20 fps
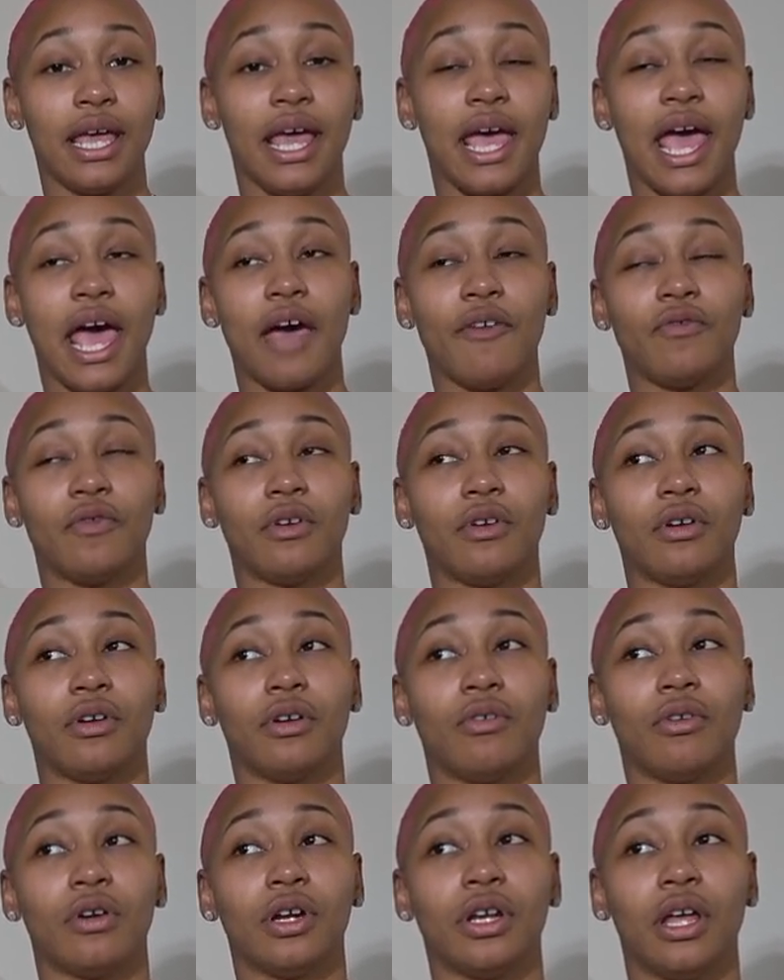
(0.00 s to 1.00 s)

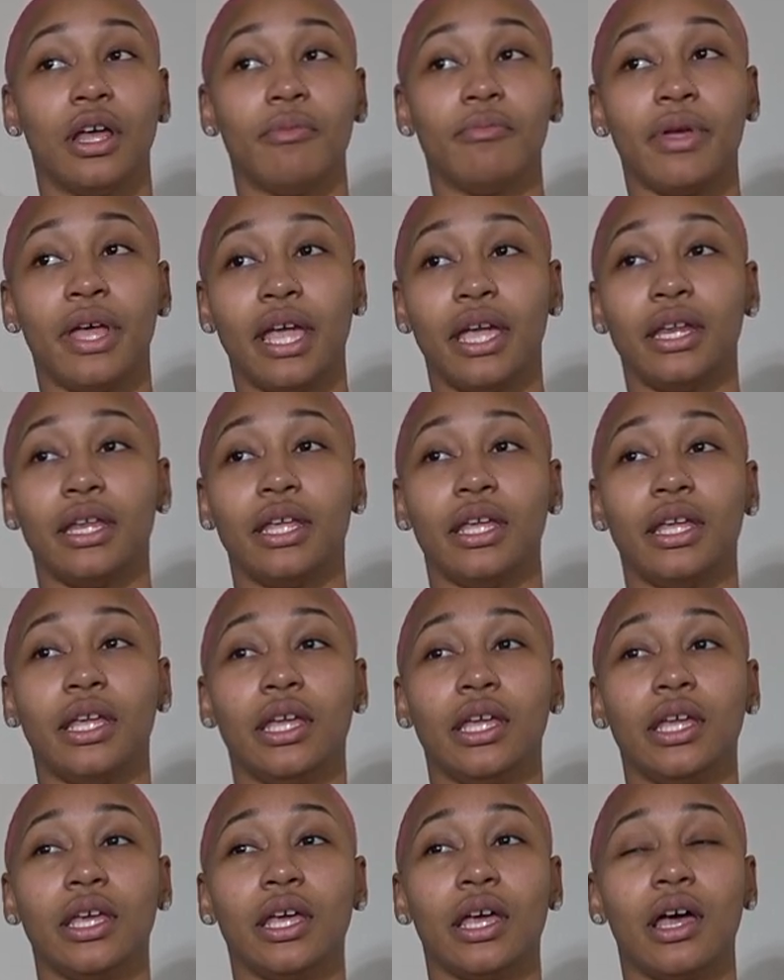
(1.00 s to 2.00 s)
After we're done
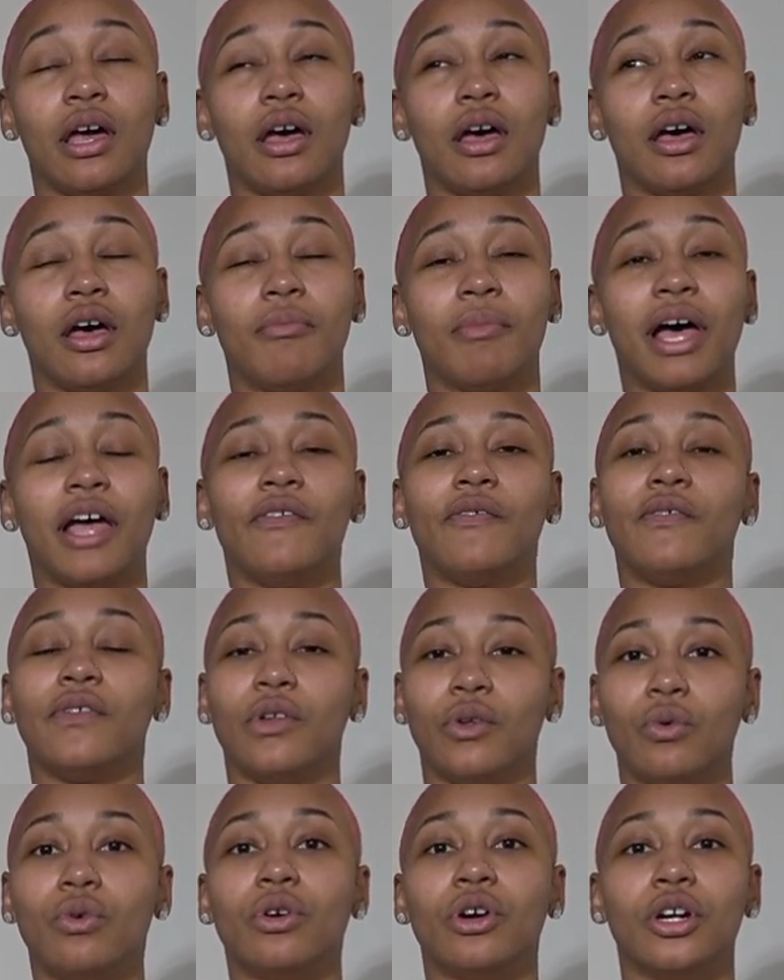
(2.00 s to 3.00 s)
painting, my
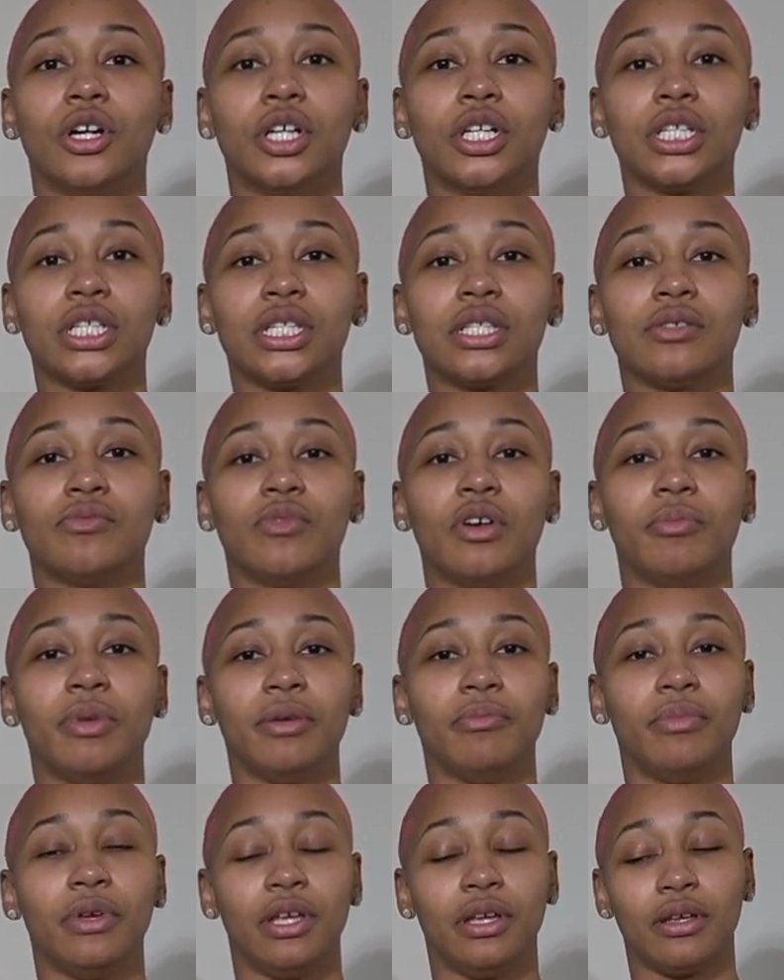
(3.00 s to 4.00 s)
floors will be
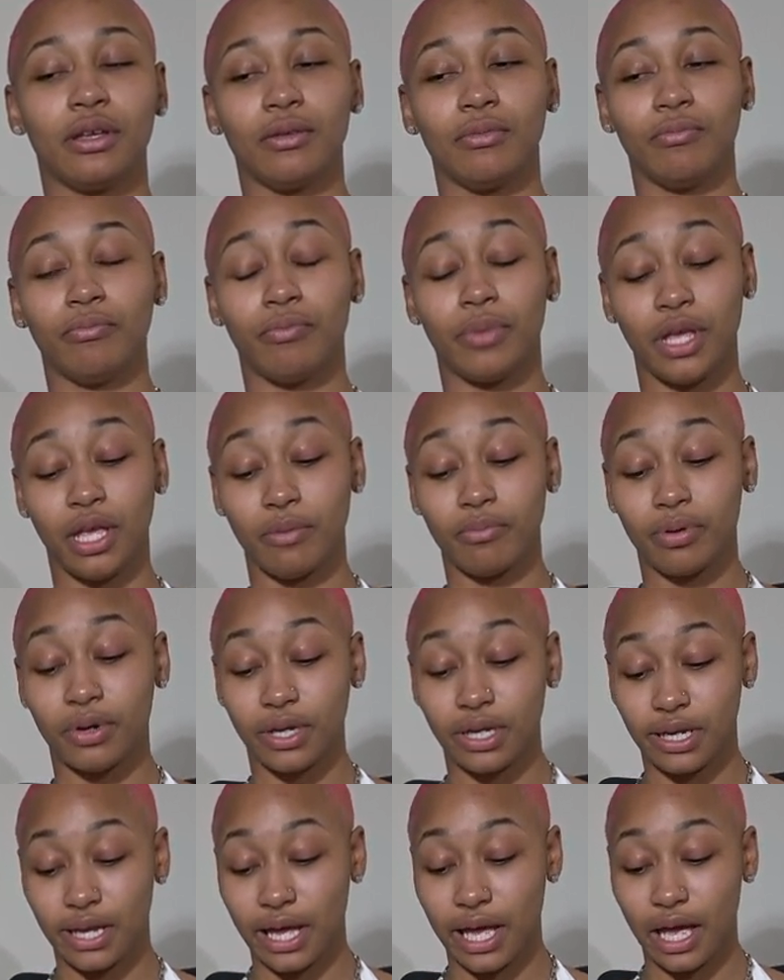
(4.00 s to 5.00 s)
being
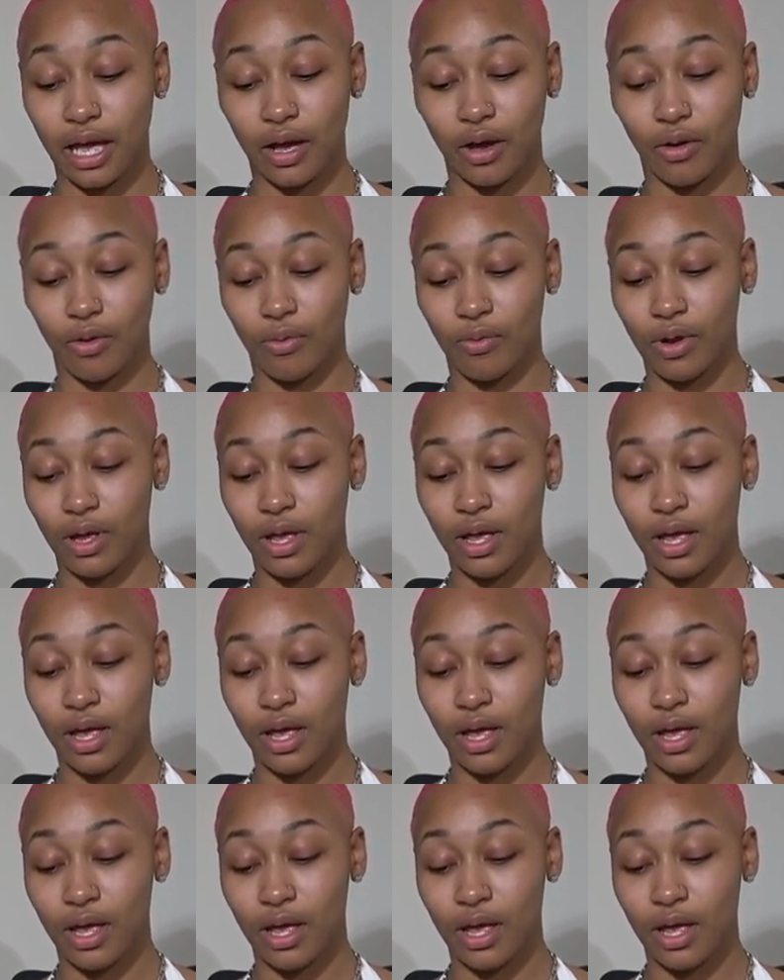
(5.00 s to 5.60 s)
put down.